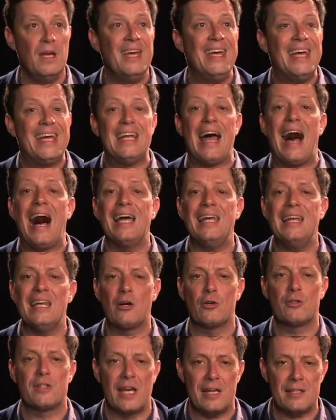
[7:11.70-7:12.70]
In highly
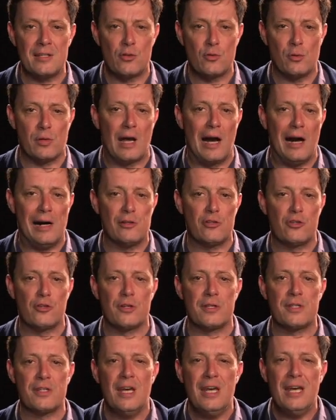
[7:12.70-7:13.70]
contextual
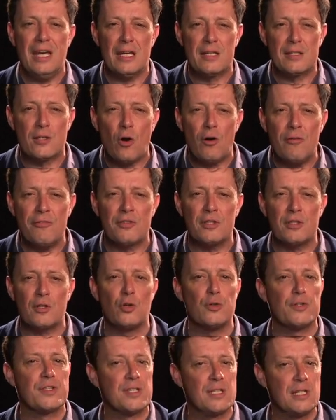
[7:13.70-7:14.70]
cultures, it is often
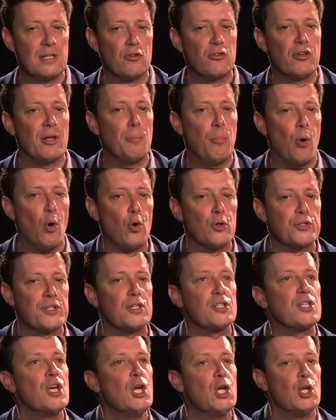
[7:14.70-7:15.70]
considered
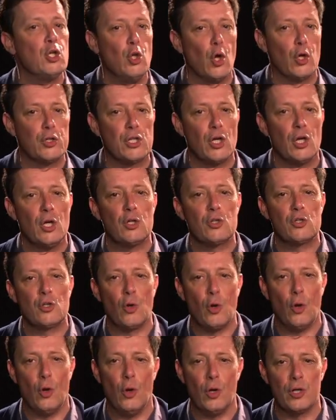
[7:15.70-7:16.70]
important not to
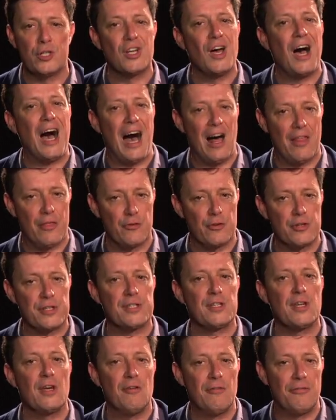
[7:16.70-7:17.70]
hurt
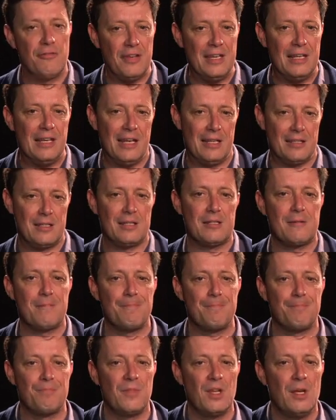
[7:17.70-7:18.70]
others' feelings.
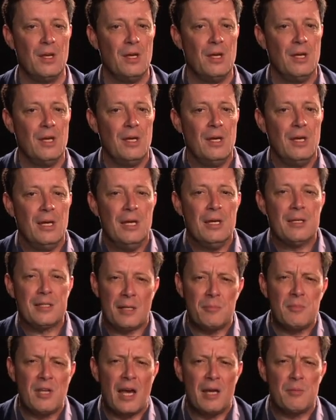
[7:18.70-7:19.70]

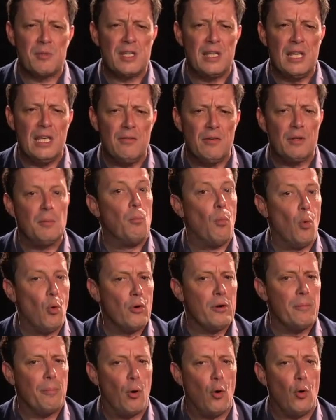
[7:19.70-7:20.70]
Sometimes even more
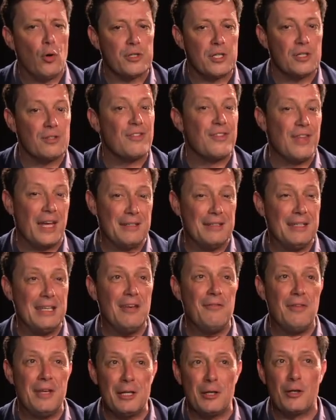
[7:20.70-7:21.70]
important than
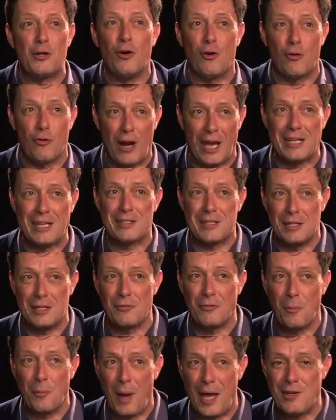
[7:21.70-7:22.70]
giving correct
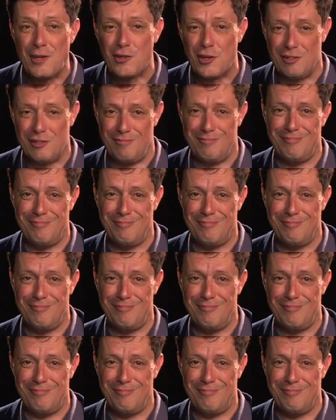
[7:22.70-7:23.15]
information.